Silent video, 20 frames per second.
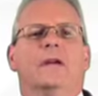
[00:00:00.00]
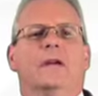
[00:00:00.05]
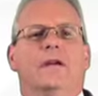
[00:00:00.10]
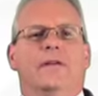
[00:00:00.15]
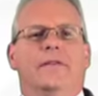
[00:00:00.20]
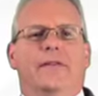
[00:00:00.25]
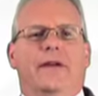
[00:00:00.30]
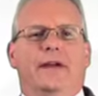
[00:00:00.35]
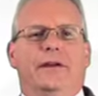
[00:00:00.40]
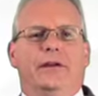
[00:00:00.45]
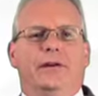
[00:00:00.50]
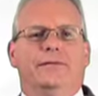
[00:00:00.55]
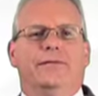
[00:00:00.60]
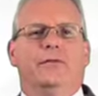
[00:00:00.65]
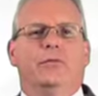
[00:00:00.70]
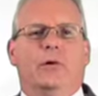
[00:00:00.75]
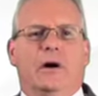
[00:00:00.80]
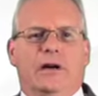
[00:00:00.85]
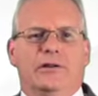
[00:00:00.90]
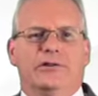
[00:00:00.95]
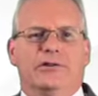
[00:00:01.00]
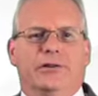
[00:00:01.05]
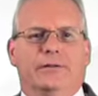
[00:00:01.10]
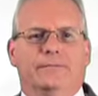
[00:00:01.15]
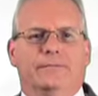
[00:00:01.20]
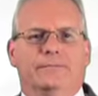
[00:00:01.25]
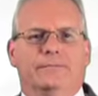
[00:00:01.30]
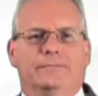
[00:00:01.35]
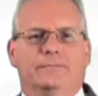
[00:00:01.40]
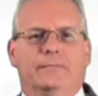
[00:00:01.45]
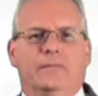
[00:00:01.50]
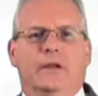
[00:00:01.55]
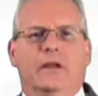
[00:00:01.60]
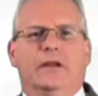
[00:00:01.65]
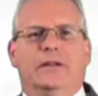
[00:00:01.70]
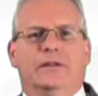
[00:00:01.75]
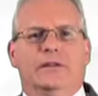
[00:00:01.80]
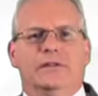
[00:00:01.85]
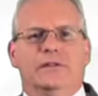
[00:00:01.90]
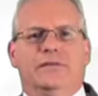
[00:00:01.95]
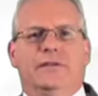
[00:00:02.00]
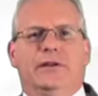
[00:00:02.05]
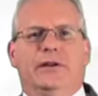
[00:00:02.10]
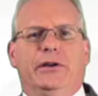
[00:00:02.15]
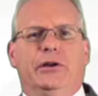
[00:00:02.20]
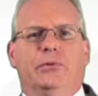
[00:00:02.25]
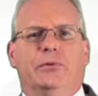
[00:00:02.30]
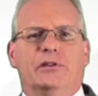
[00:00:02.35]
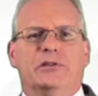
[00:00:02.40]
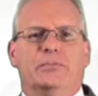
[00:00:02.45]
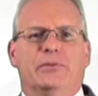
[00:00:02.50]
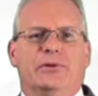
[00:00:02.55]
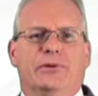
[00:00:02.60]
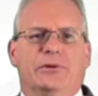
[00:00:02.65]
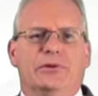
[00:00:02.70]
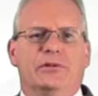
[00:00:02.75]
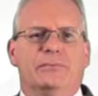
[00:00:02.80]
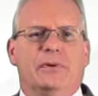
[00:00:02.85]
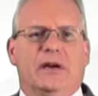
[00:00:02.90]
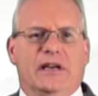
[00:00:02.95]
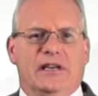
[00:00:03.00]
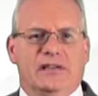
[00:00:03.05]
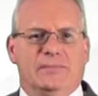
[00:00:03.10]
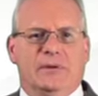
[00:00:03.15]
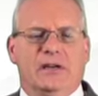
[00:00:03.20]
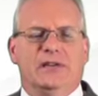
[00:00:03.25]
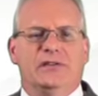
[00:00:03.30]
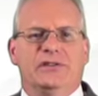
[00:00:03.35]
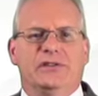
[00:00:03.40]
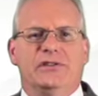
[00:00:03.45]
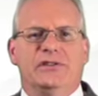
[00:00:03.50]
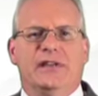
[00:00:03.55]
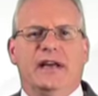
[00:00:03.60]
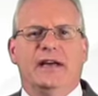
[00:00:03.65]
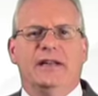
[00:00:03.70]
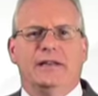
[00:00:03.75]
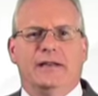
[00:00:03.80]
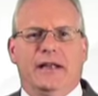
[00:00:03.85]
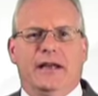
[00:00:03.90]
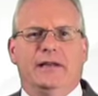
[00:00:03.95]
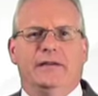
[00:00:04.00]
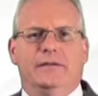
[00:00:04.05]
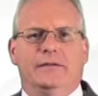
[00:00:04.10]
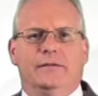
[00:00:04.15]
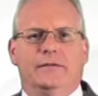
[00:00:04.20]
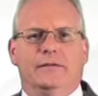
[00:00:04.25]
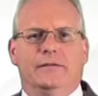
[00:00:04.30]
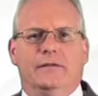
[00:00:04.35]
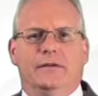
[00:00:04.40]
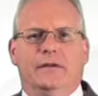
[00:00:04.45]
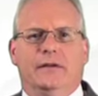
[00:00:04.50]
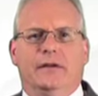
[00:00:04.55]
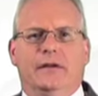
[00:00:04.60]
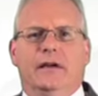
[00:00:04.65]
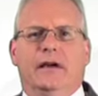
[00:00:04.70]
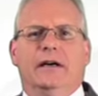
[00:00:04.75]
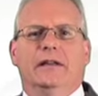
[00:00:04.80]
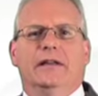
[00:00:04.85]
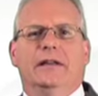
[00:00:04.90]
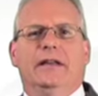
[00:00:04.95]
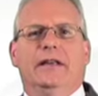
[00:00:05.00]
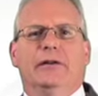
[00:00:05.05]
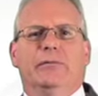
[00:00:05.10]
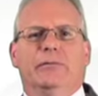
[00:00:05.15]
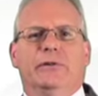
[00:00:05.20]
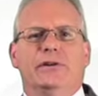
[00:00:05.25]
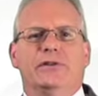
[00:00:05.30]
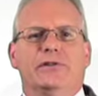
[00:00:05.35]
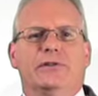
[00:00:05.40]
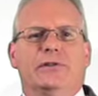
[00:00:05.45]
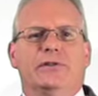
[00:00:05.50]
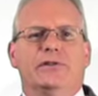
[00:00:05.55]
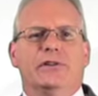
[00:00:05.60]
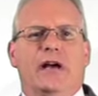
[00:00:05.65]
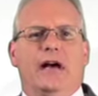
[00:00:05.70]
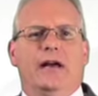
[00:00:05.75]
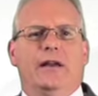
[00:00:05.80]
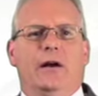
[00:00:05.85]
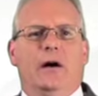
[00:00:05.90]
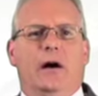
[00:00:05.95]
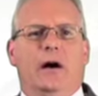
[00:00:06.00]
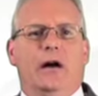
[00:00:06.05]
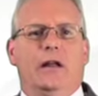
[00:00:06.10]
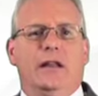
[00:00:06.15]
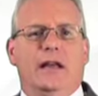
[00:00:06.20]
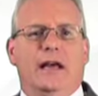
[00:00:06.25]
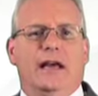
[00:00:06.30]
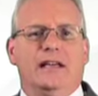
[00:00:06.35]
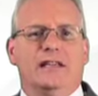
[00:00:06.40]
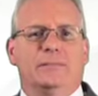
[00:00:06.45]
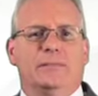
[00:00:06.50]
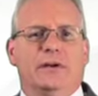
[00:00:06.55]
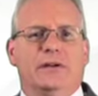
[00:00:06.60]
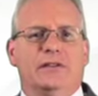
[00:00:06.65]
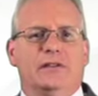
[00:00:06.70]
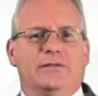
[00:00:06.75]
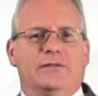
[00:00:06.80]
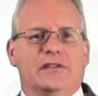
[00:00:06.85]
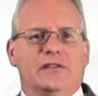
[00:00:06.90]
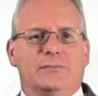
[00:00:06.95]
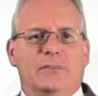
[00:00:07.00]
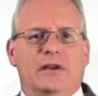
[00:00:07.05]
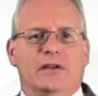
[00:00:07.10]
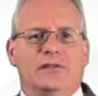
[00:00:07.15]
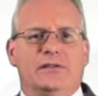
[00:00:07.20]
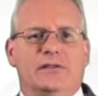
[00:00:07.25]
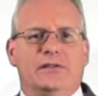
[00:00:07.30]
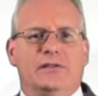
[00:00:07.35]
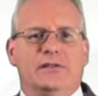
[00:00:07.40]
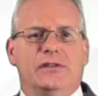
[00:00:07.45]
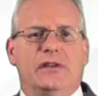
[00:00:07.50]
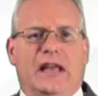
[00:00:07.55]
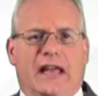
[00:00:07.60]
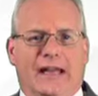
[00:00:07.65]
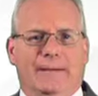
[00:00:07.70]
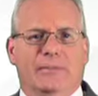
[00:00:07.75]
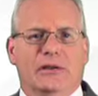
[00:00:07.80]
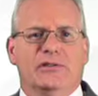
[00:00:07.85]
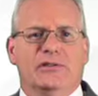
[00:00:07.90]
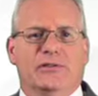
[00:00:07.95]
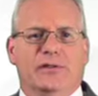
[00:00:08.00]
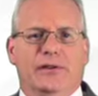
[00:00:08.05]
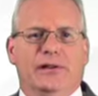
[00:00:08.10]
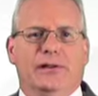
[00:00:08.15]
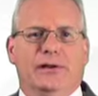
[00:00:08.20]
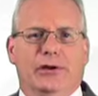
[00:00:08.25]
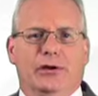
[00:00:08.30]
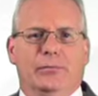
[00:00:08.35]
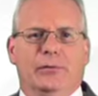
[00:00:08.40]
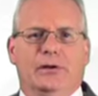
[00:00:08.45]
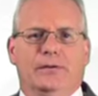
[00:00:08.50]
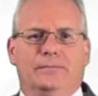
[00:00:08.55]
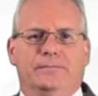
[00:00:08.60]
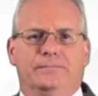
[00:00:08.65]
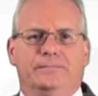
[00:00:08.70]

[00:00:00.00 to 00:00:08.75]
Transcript: Thank you for watching. This video was produced by Asbestos.Net, a leading resource on all aspects of asbestos and mesothelioma.